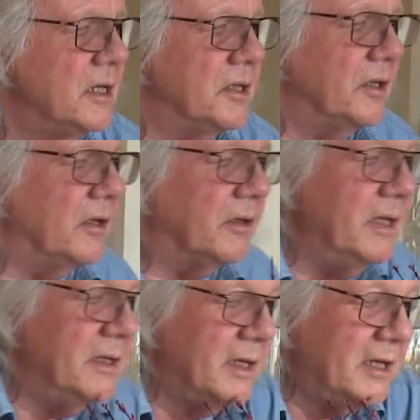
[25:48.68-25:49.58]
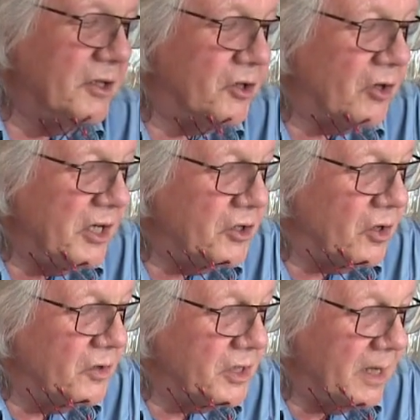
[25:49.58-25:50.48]
So, you know, it's a strange
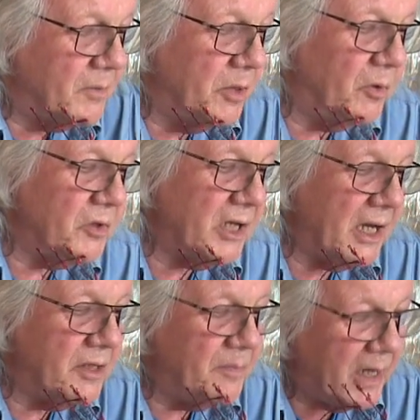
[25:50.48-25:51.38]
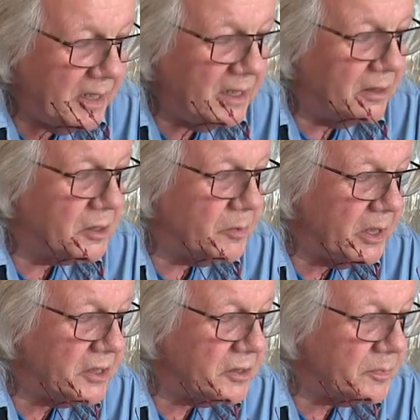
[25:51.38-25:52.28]
concept. You want to get as many little
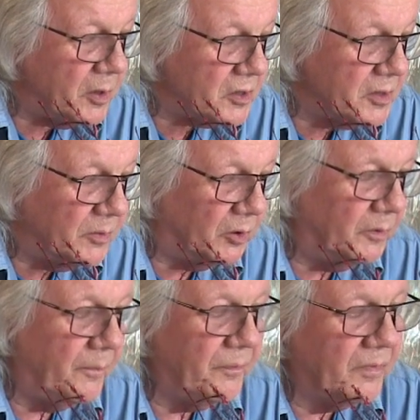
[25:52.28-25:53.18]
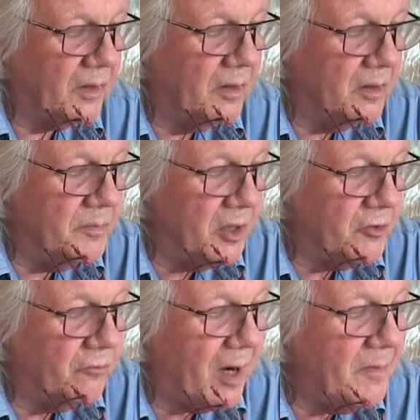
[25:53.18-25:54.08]
twigs as possible, as
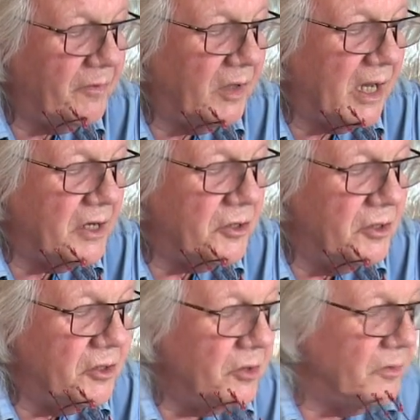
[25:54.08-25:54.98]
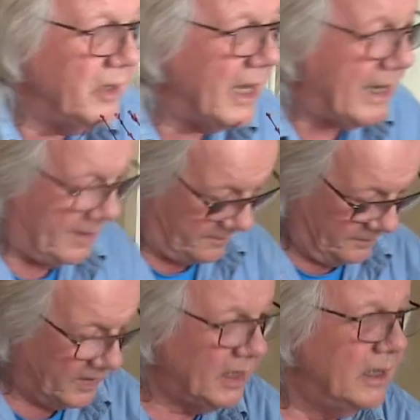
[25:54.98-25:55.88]
much ramification as you can get.
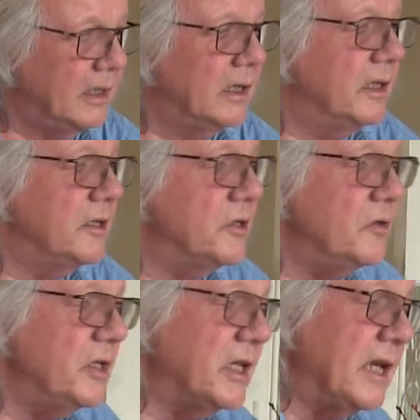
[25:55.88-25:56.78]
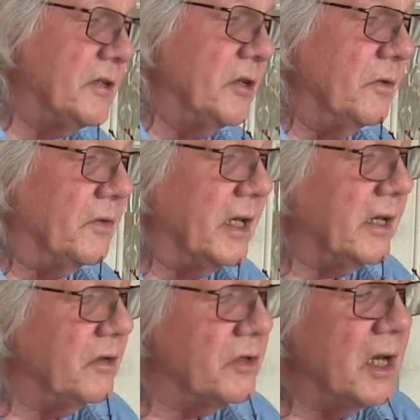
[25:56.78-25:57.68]
And as soon as it gets too
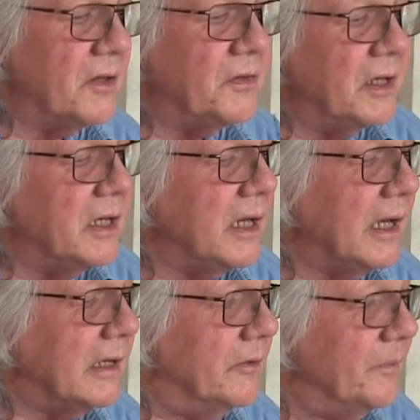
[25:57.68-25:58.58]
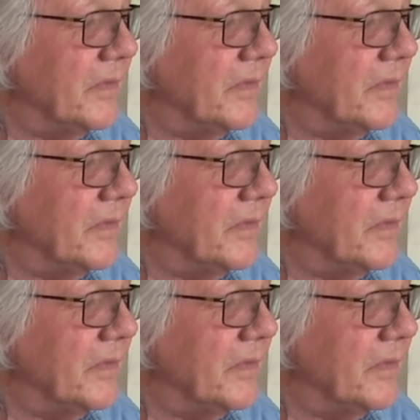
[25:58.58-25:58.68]
thick, you start thinning it out.